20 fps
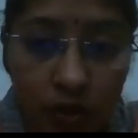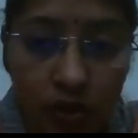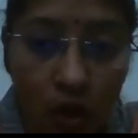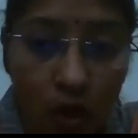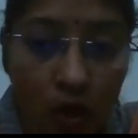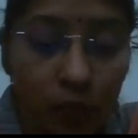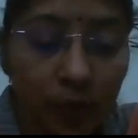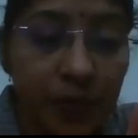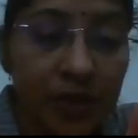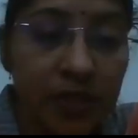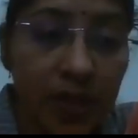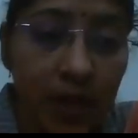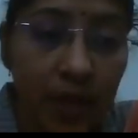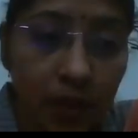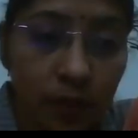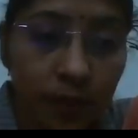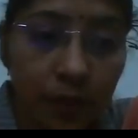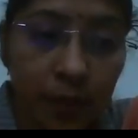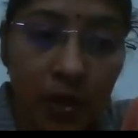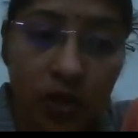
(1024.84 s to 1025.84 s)
shock
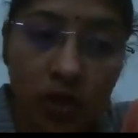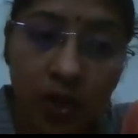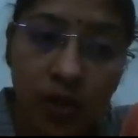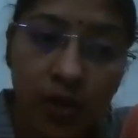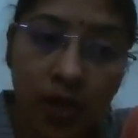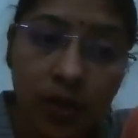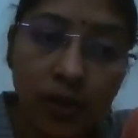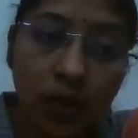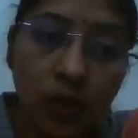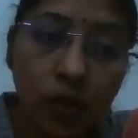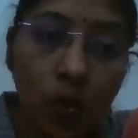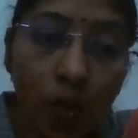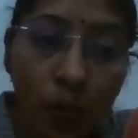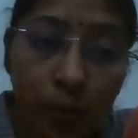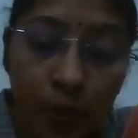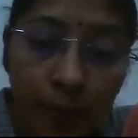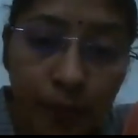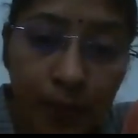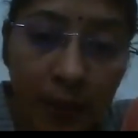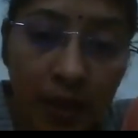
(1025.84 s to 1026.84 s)
present. Patient has
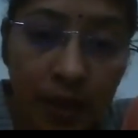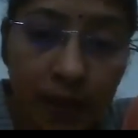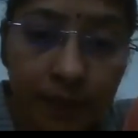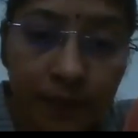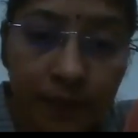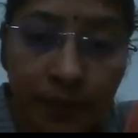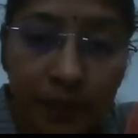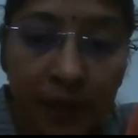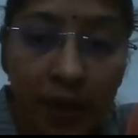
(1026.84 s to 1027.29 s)
low BP.